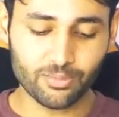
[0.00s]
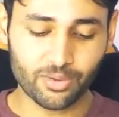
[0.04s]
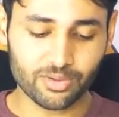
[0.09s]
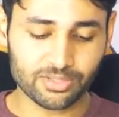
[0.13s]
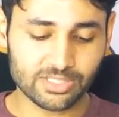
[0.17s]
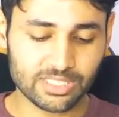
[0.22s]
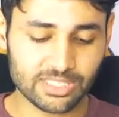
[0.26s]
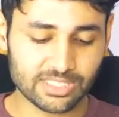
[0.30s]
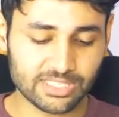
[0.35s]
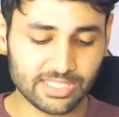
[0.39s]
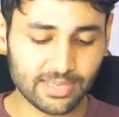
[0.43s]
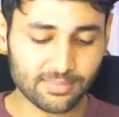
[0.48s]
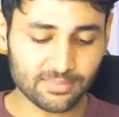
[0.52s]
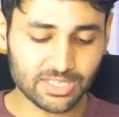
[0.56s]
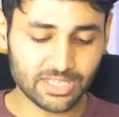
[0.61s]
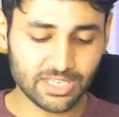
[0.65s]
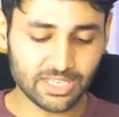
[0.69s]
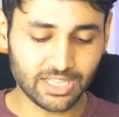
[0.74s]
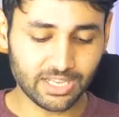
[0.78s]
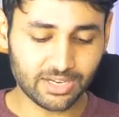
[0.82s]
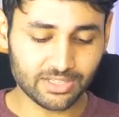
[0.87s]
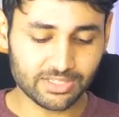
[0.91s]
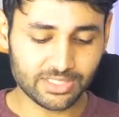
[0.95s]
Whilst the
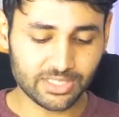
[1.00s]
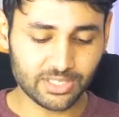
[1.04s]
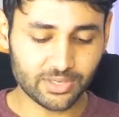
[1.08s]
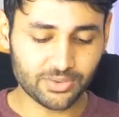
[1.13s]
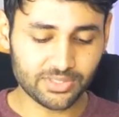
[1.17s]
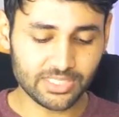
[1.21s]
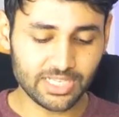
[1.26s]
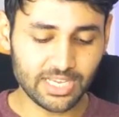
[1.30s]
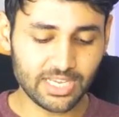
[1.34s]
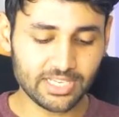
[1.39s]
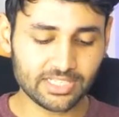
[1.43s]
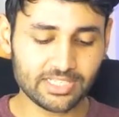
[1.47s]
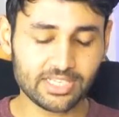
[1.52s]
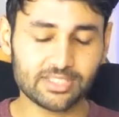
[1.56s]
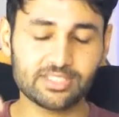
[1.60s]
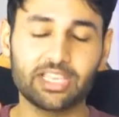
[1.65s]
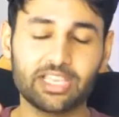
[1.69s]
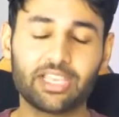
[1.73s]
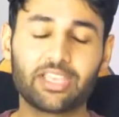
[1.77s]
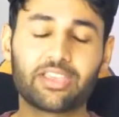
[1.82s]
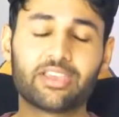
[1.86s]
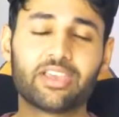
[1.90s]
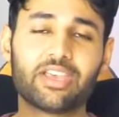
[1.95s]
Samsung Galaxy Note 8
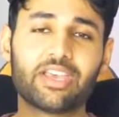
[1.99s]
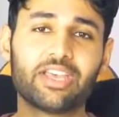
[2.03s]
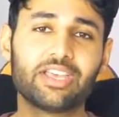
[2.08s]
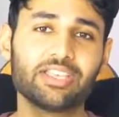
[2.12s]
has a